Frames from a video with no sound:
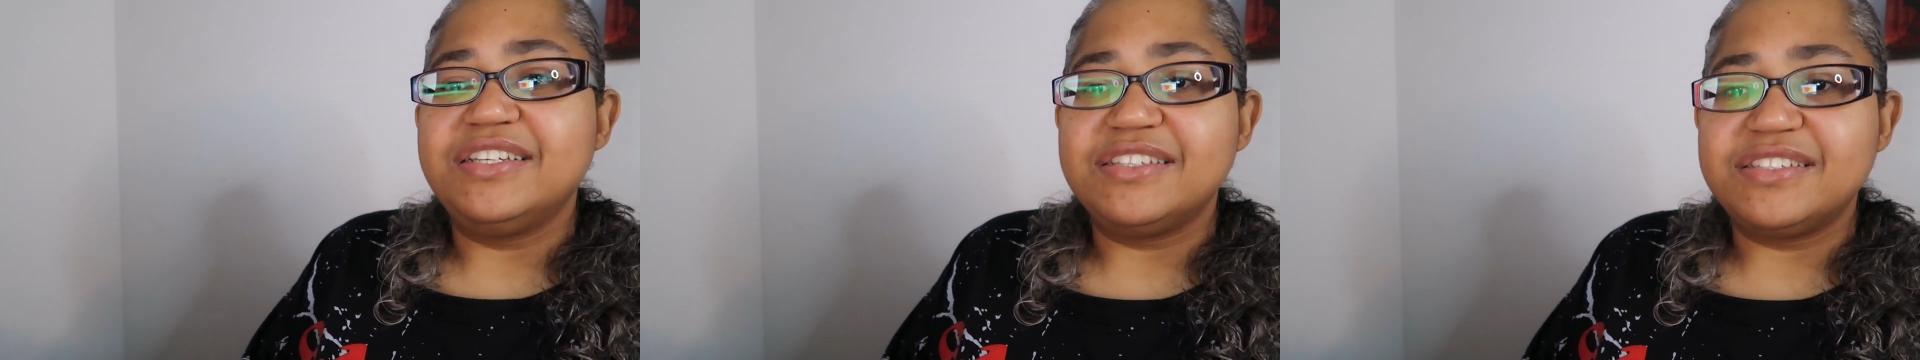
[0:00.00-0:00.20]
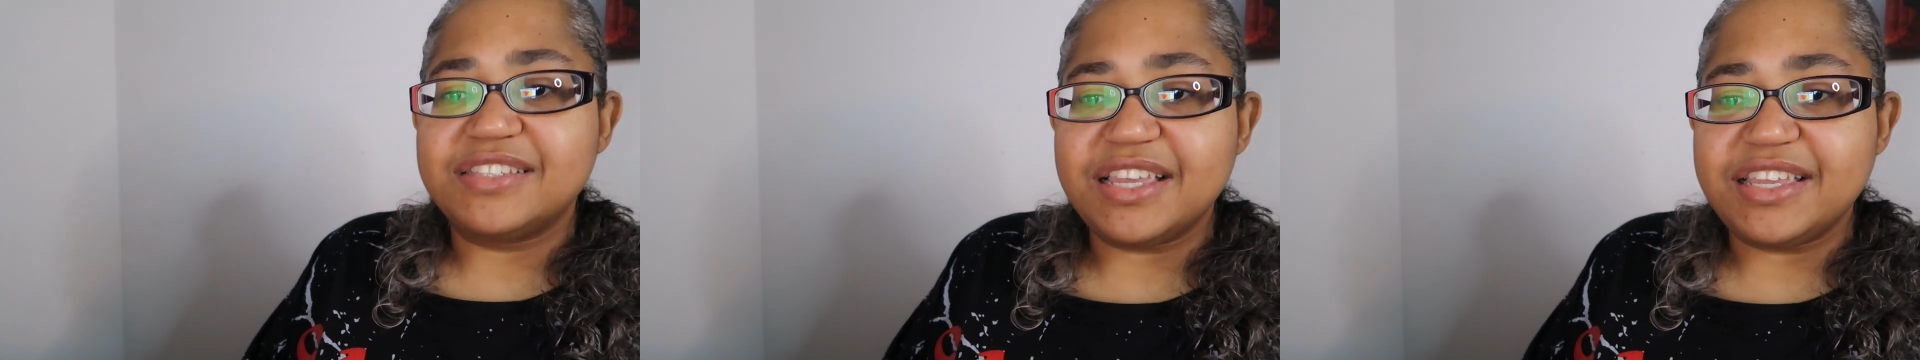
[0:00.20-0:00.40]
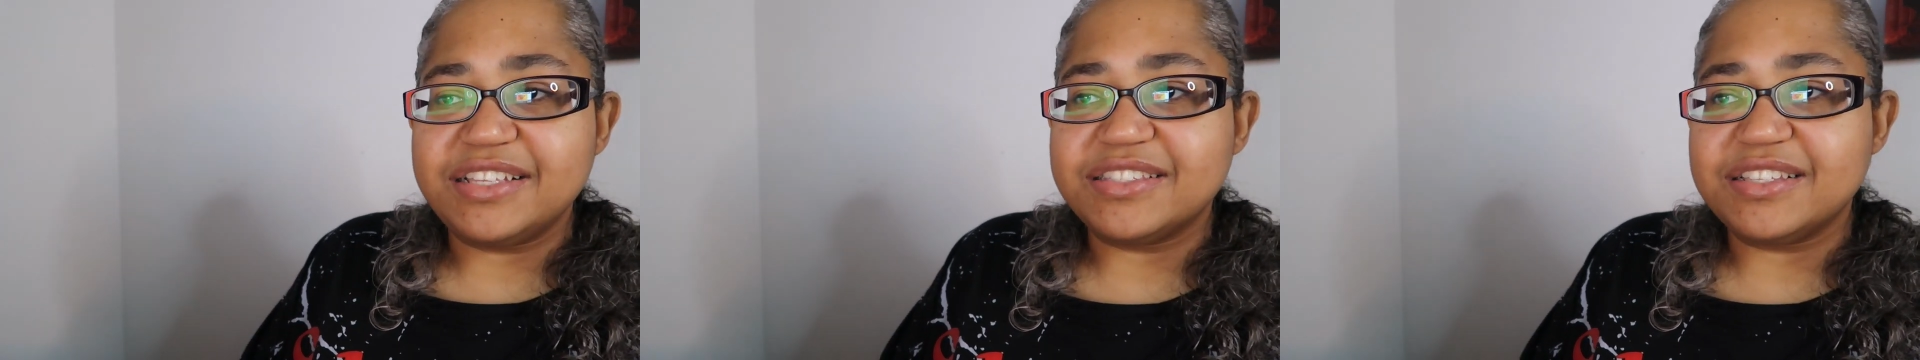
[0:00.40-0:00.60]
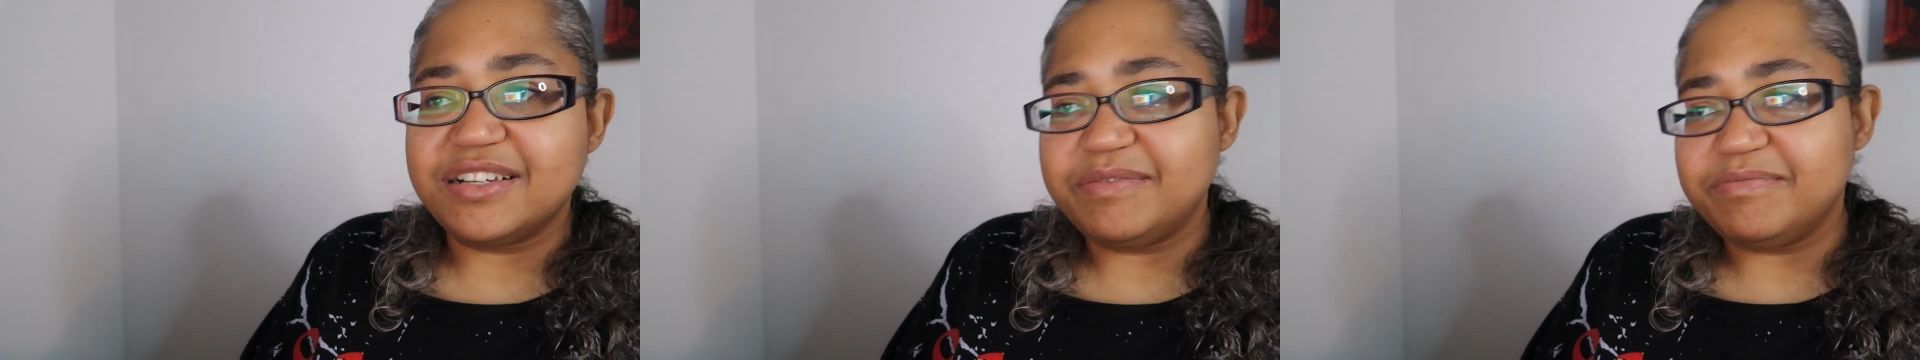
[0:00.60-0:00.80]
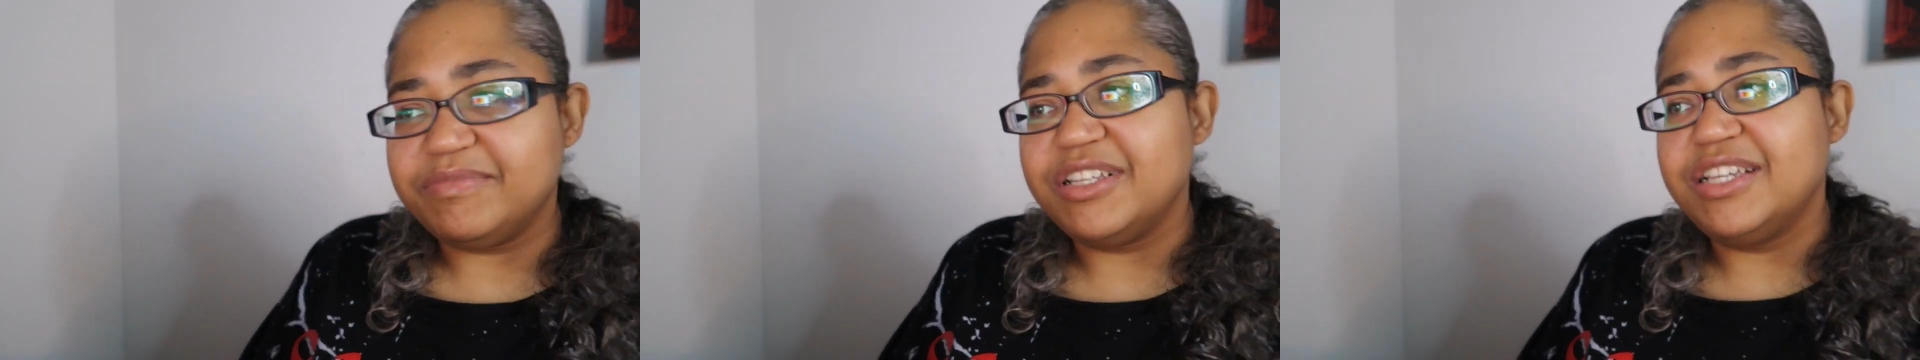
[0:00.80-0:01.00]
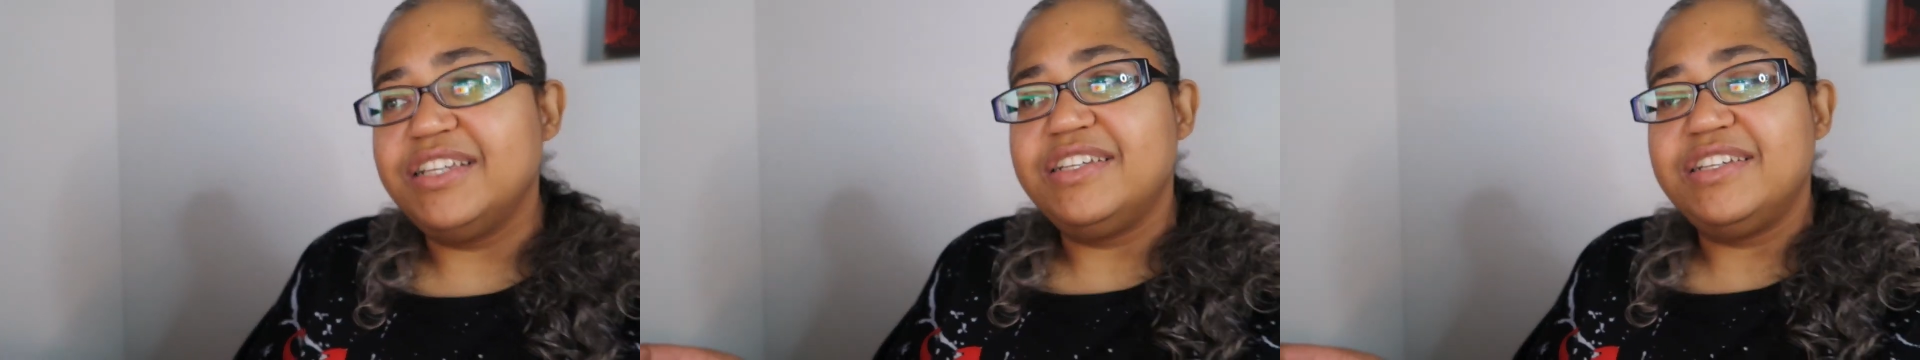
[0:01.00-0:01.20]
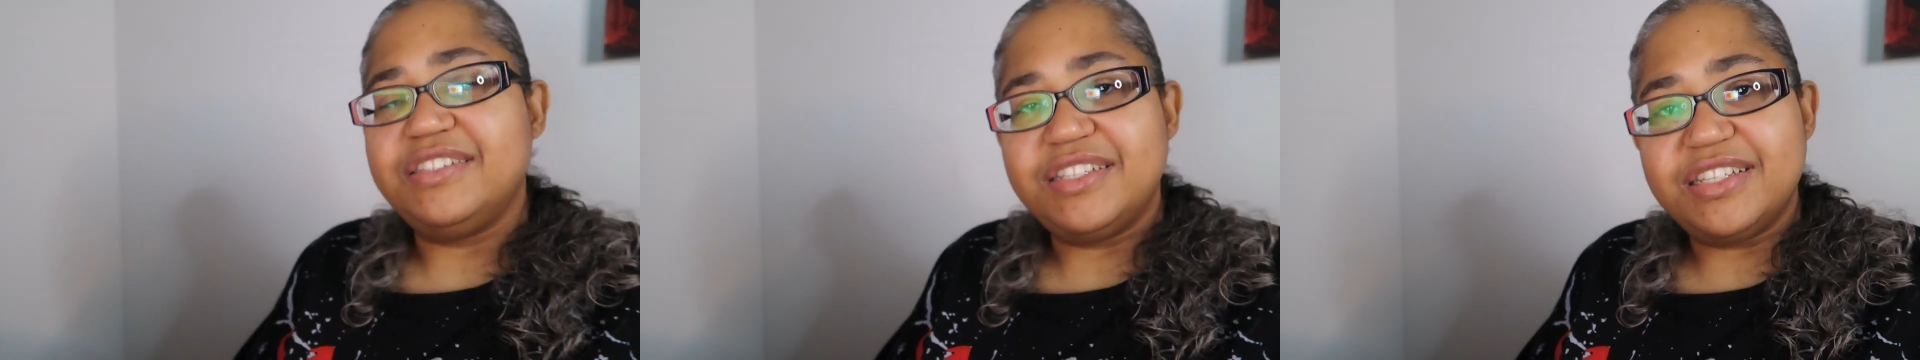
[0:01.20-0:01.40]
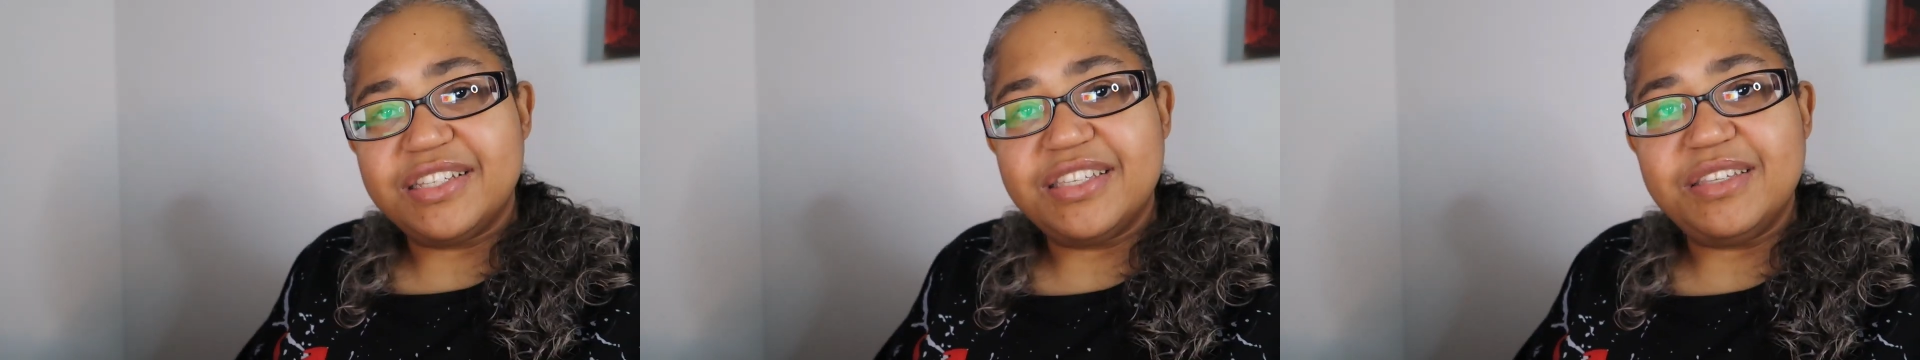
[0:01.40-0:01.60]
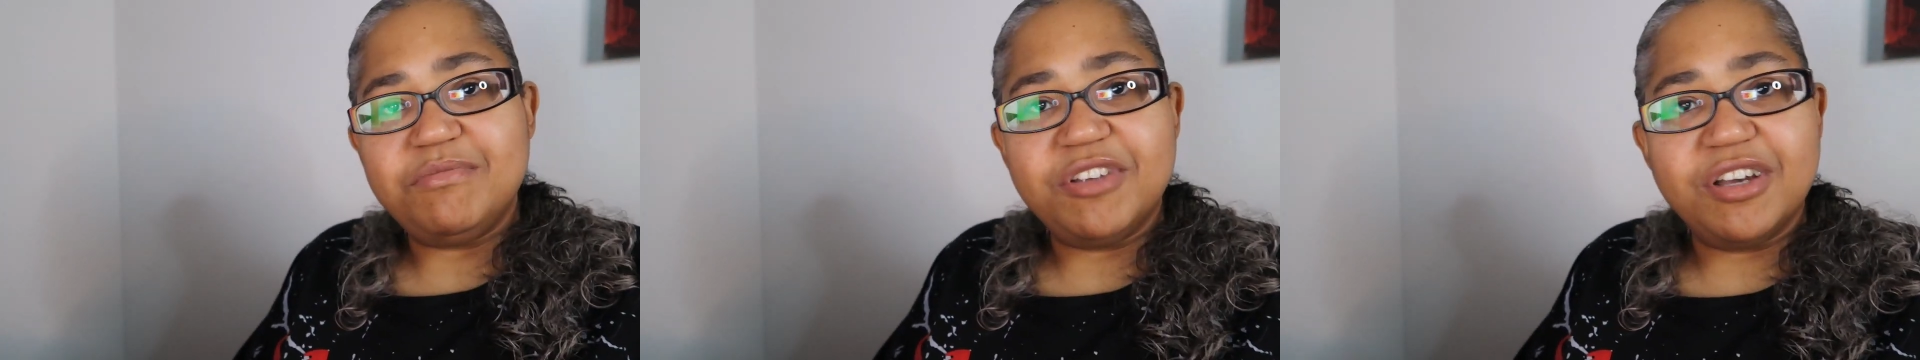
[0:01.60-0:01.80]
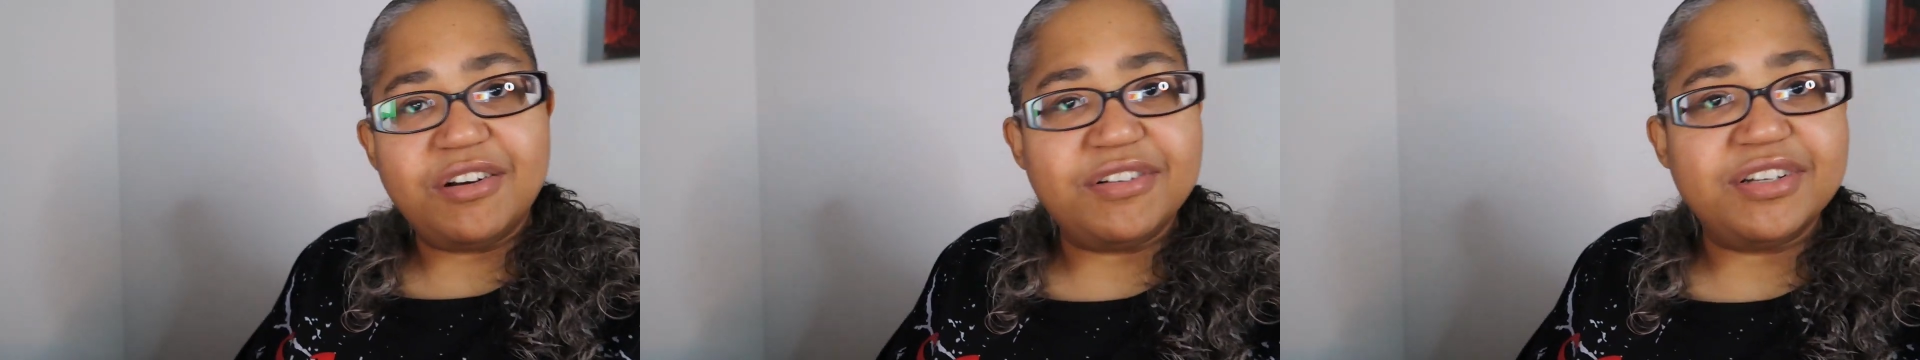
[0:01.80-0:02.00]
saying something and then
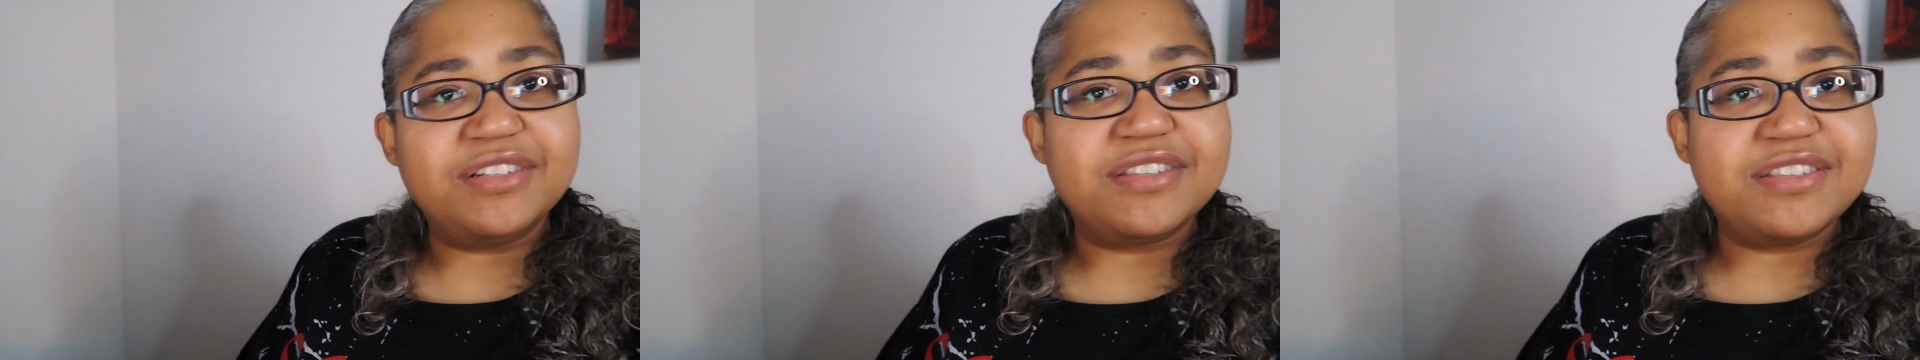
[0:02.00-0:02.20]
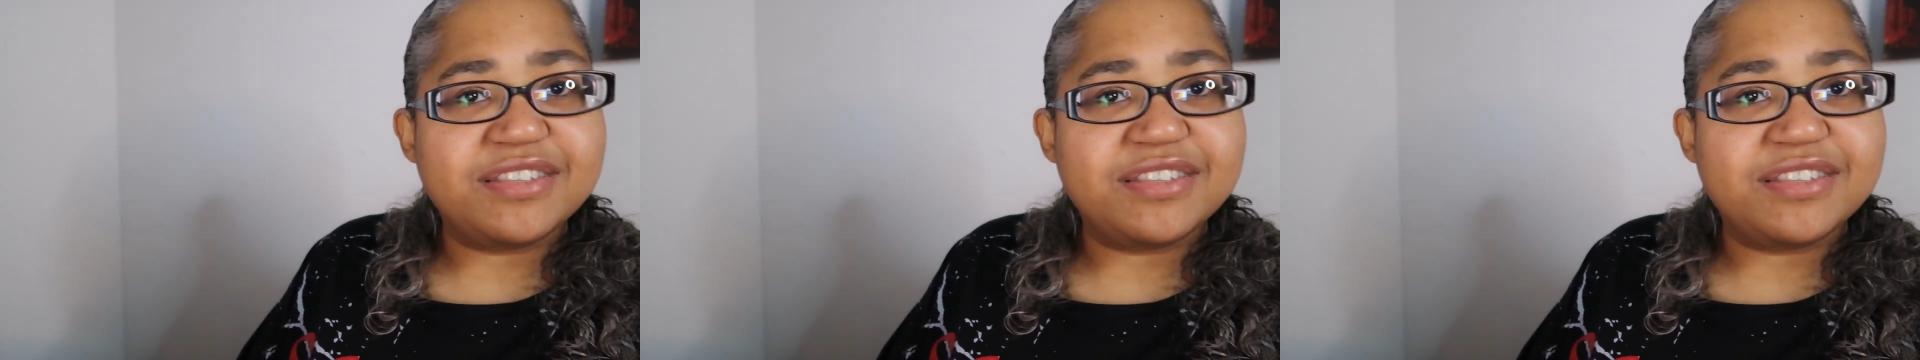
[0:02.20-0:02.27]
keep going,